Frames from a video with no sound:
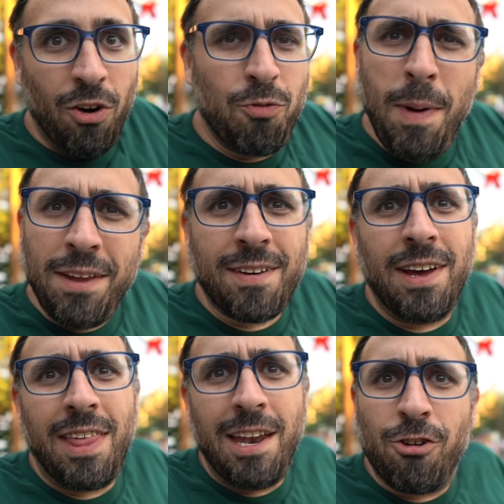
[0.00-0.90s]
which
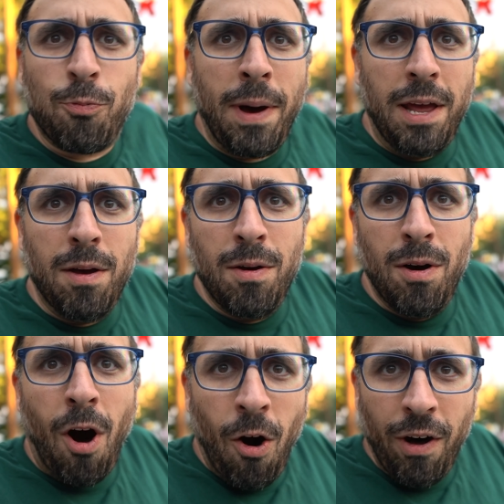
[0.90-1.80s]
basically they just play
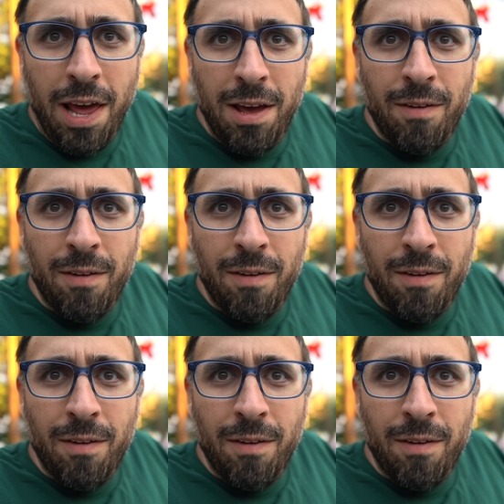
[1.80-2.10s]
holiday